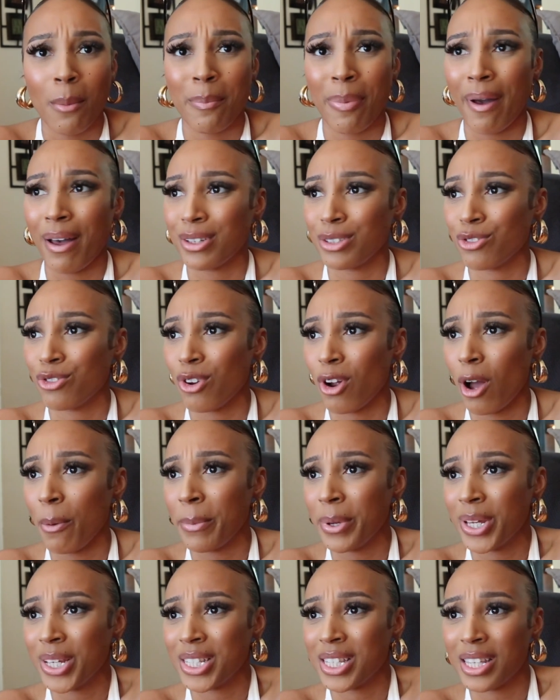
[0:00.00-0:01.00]
past
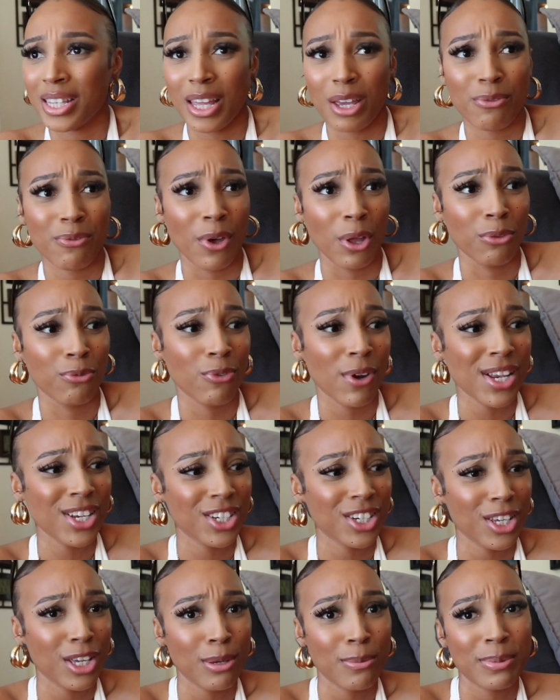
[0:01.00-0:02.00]
traumas and like failed
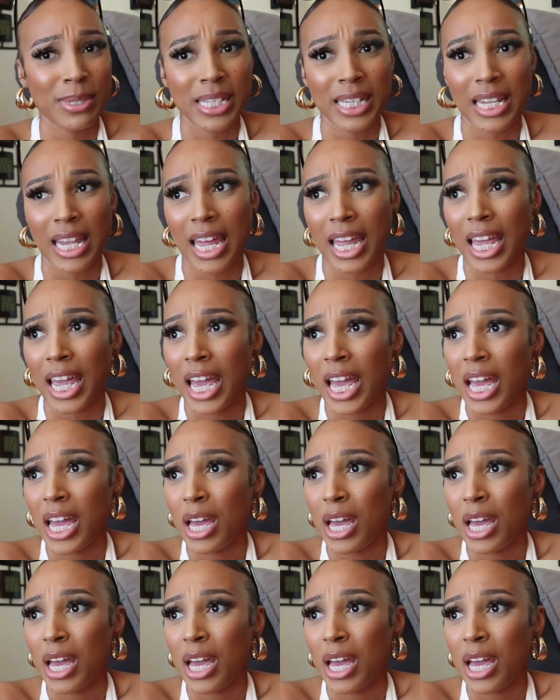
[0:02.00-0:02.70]
friendships to like